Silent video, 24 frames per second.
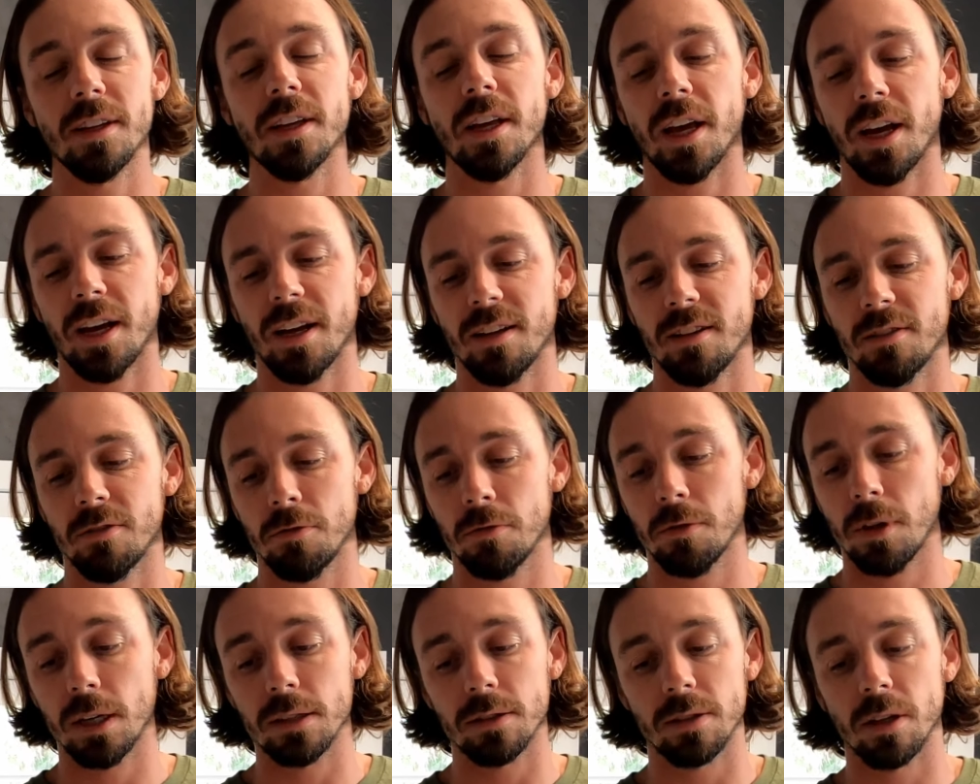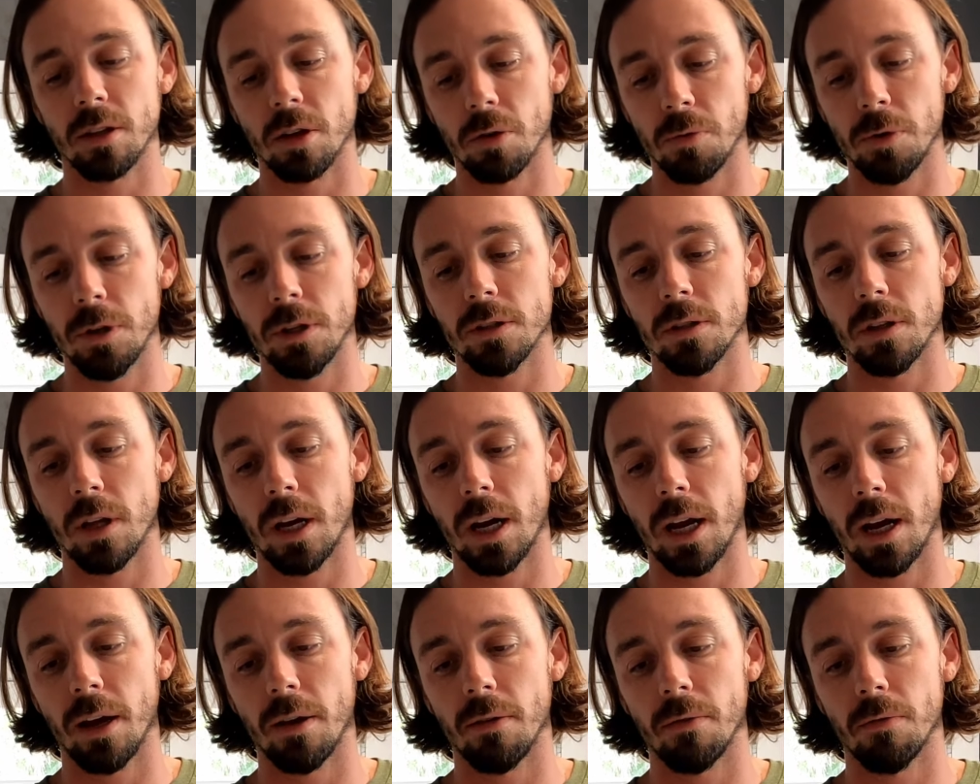Yeah, that's not the reason
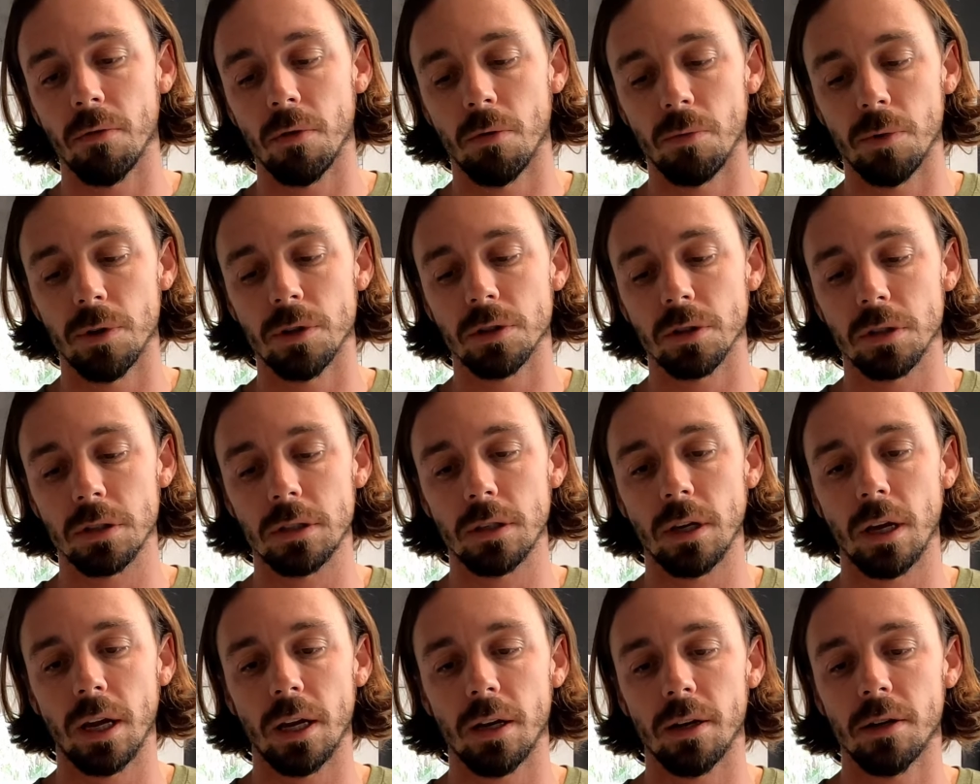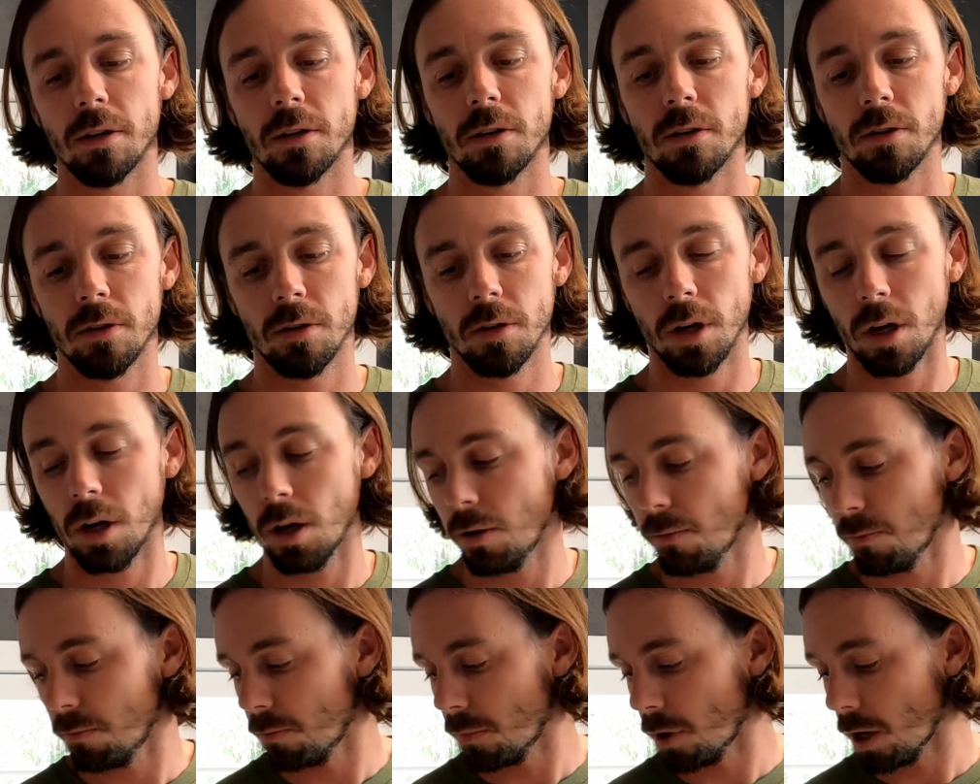that I originally said
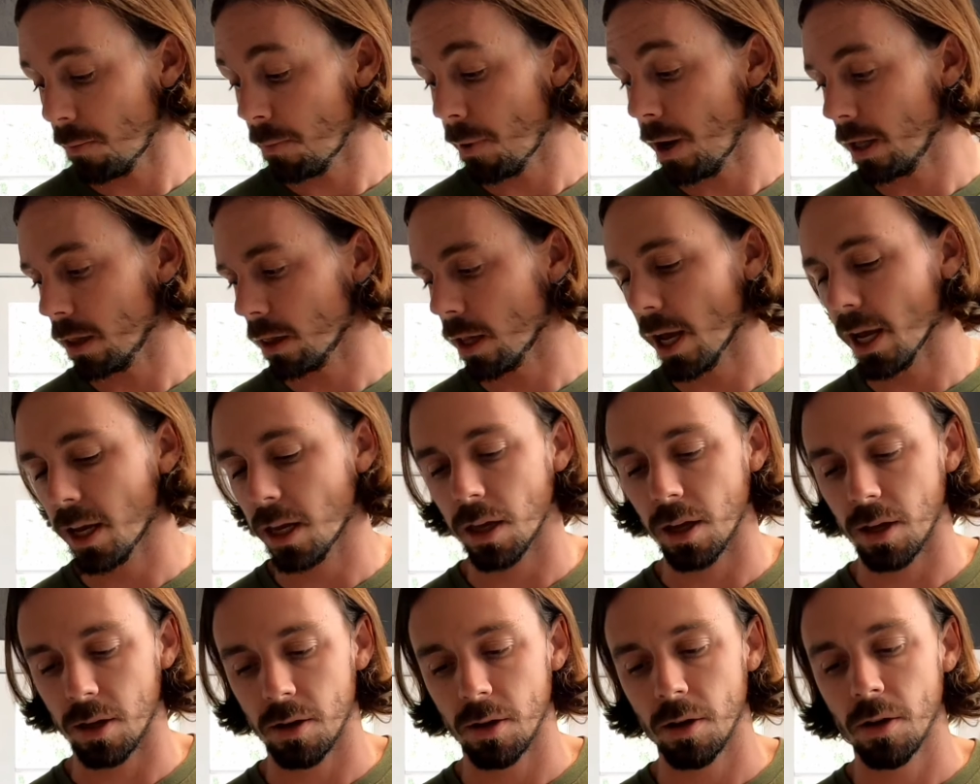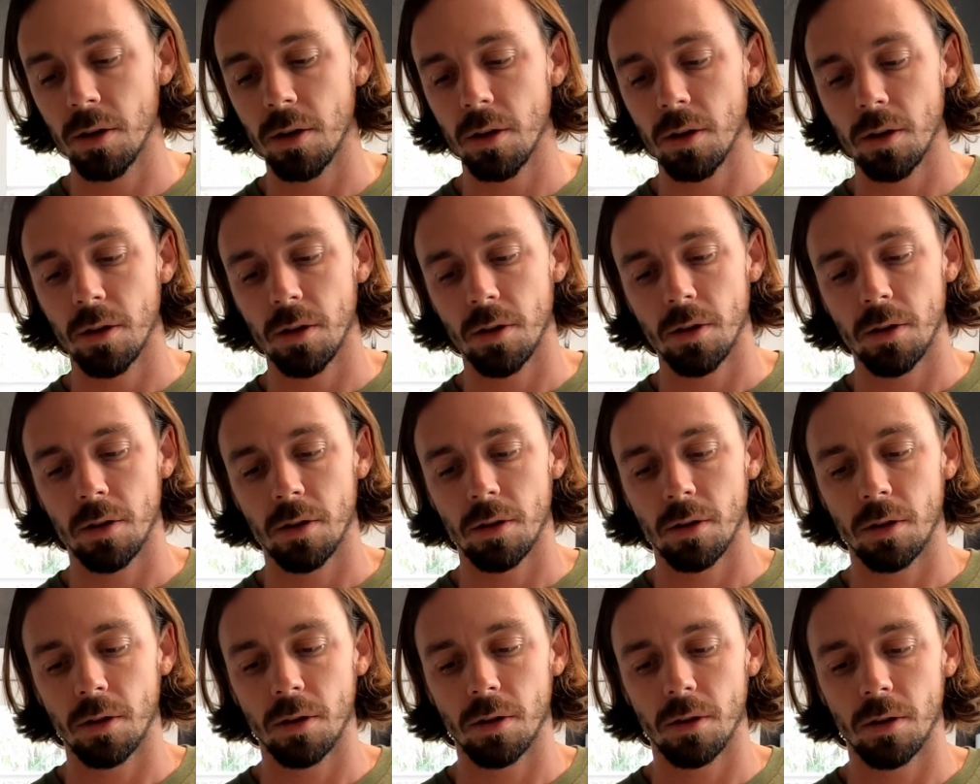I might like it.
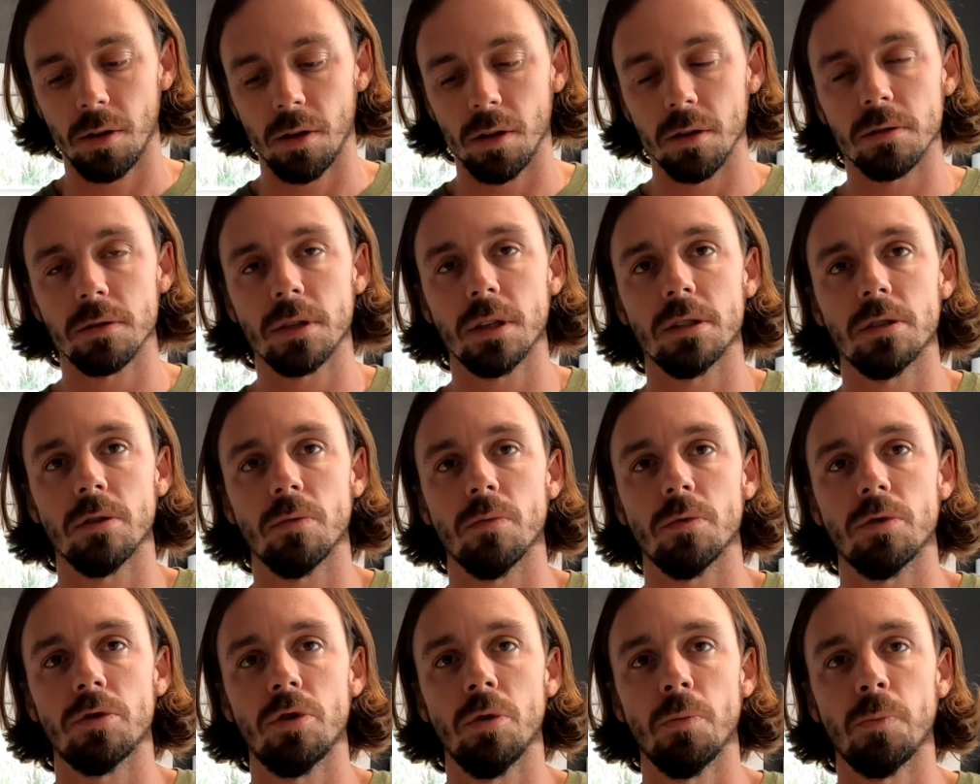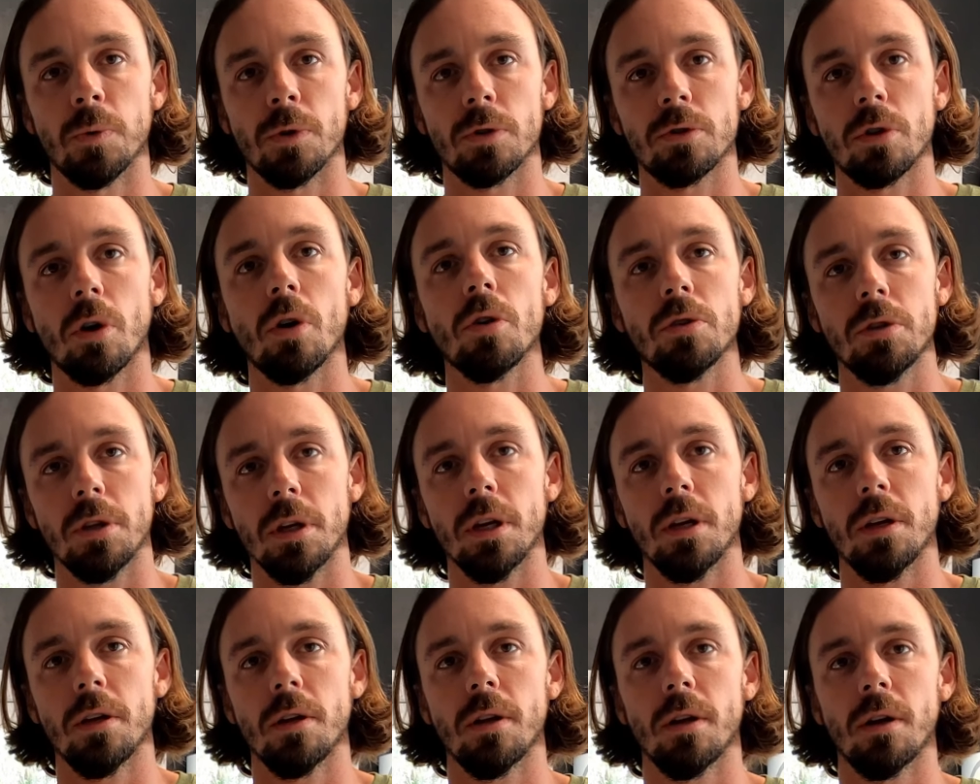Is because it was super
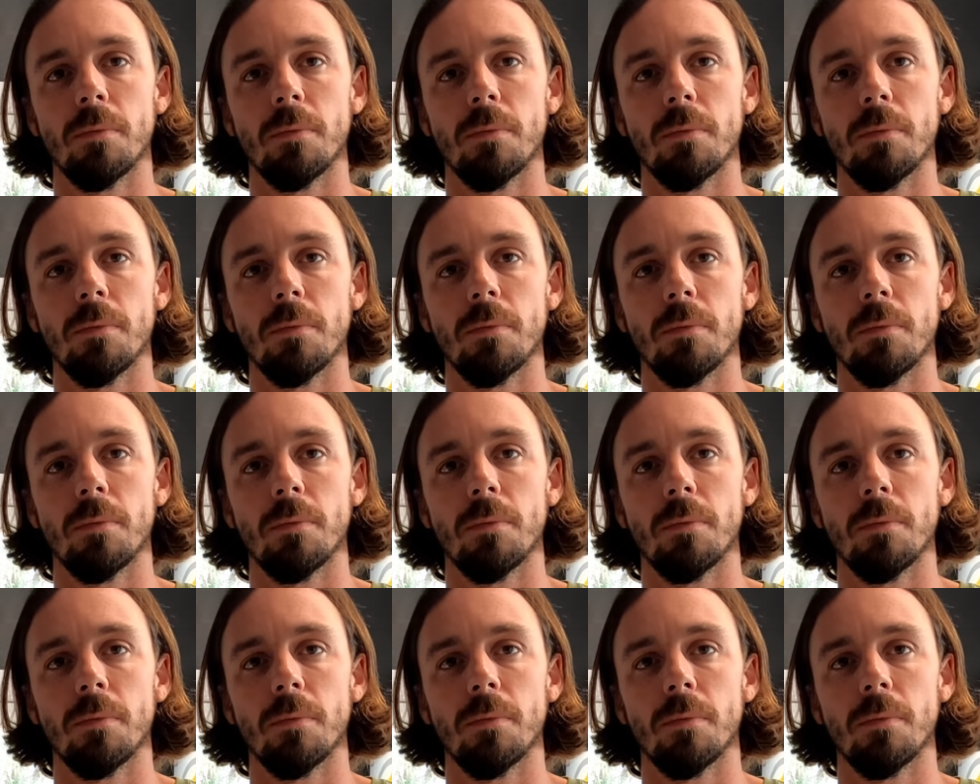salty.